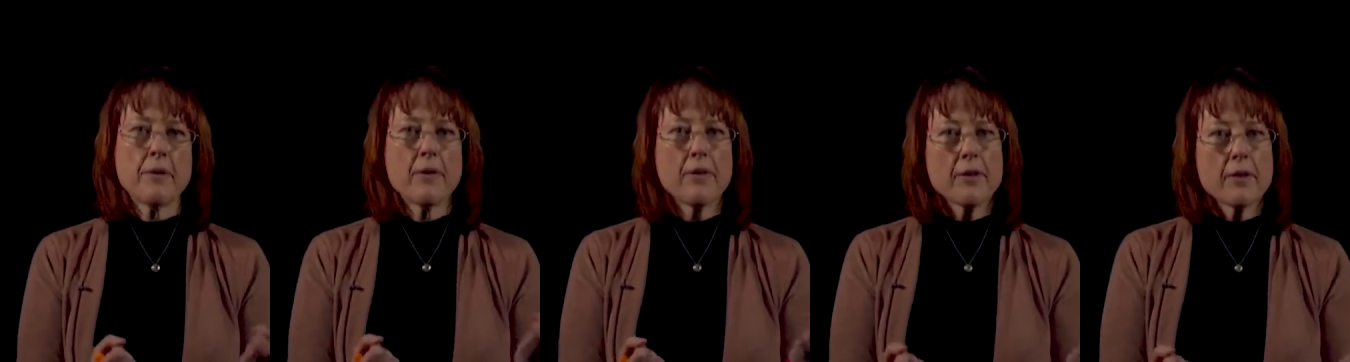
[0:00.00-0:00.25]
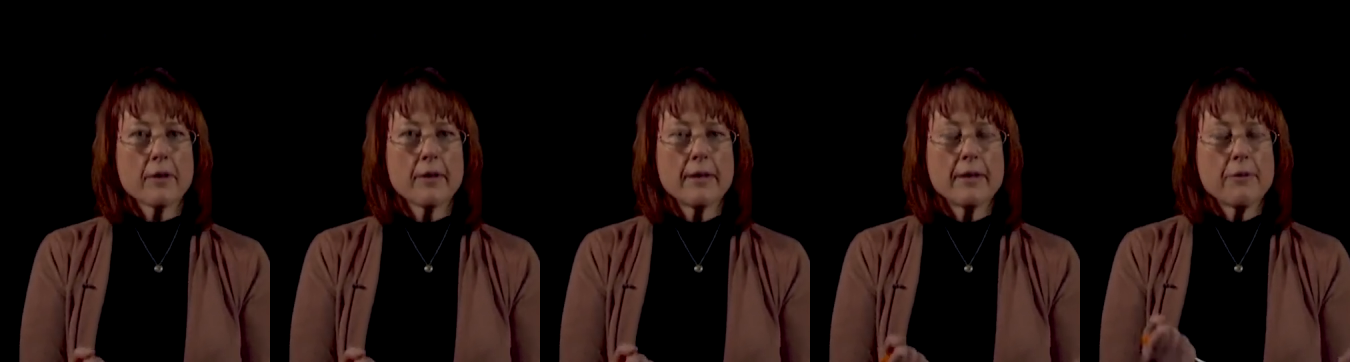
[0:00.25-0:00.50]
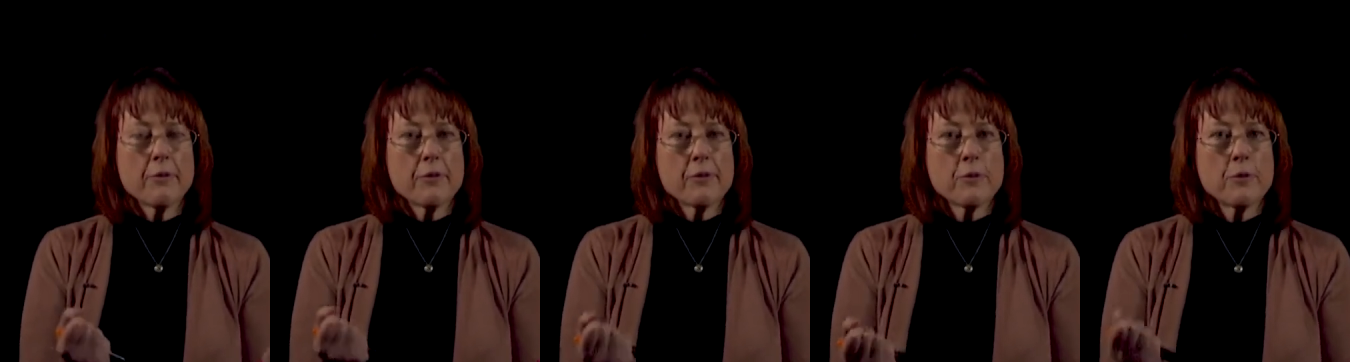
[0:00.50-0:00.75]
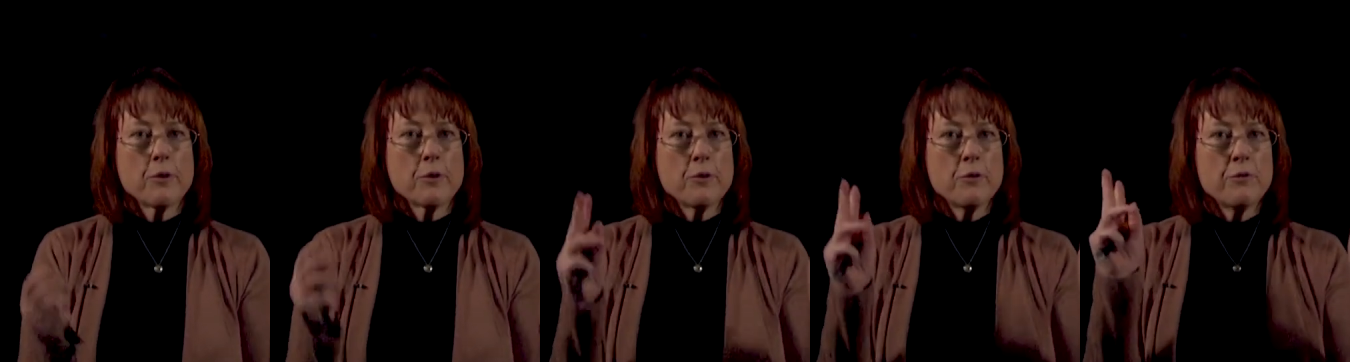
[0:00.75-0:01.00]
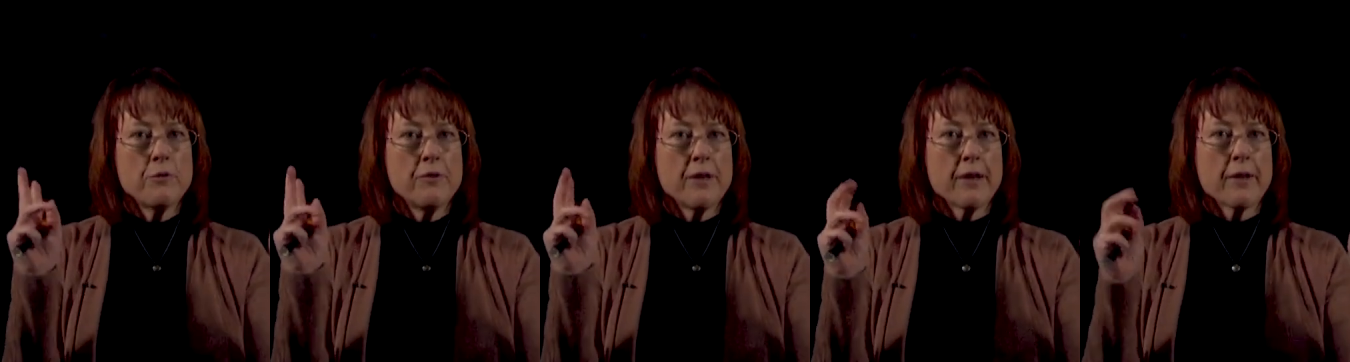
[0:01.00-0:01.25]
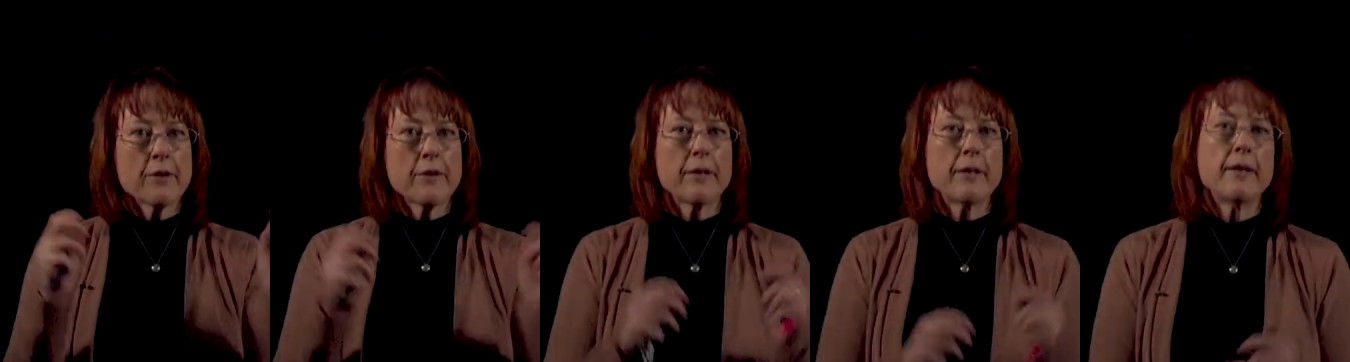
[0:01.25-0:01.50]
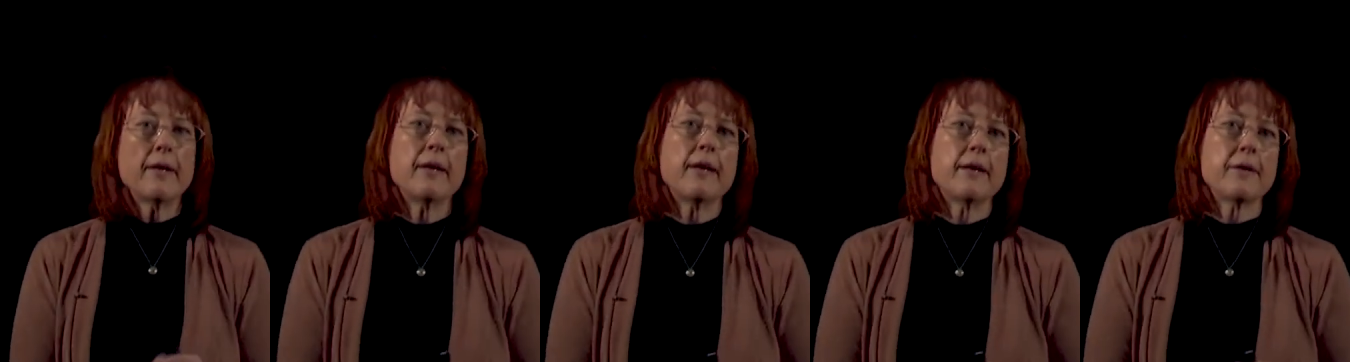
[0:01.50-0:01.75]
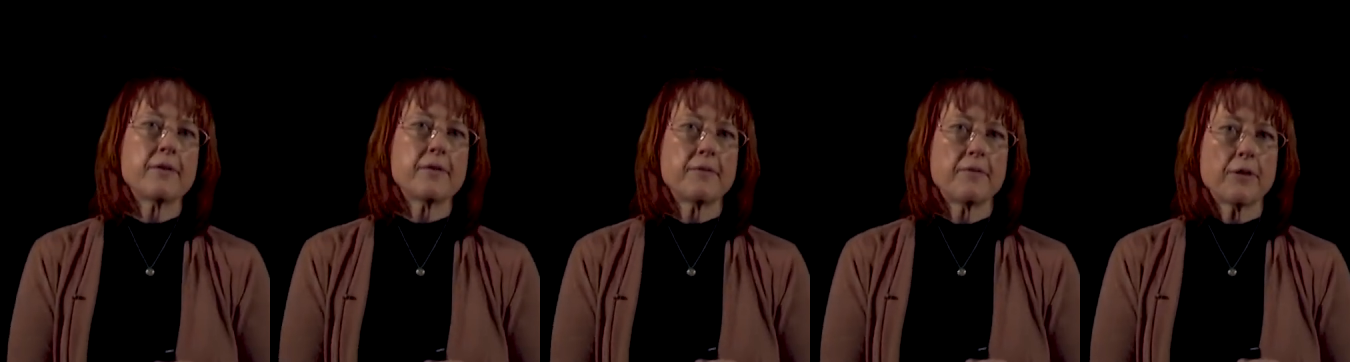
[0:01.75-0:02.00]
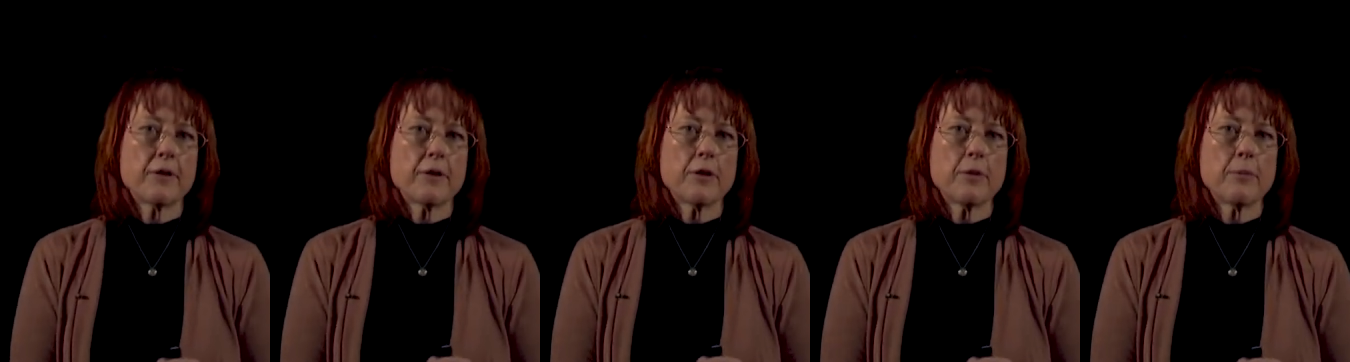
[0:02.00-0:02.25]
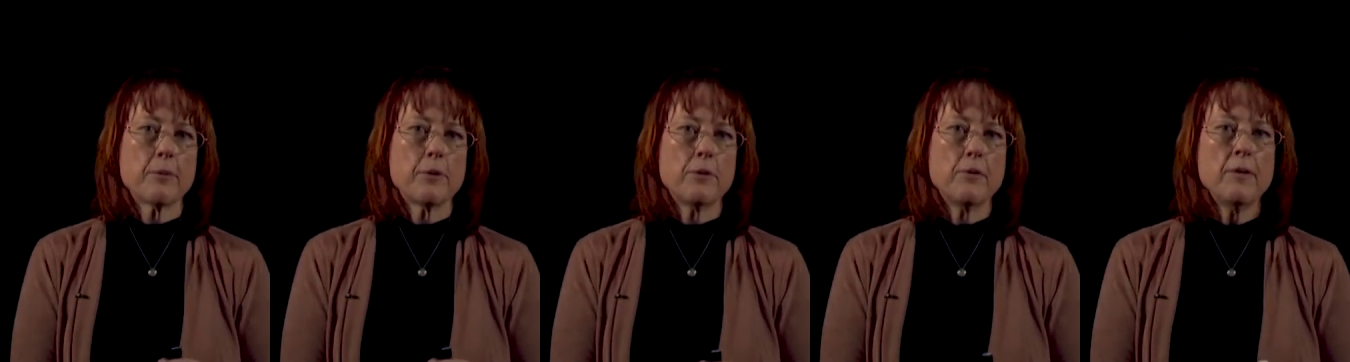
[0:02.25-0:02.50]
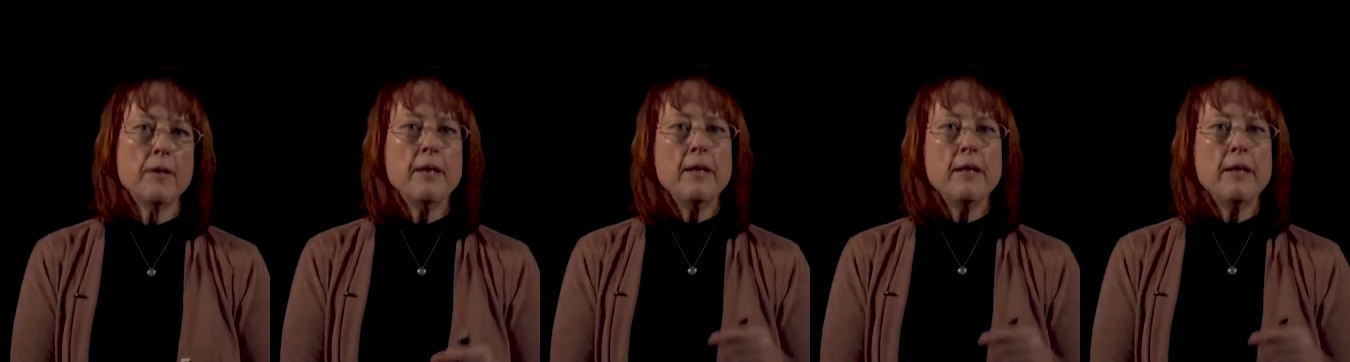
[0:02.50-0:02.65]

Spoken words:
It's going to vary, hence a variable.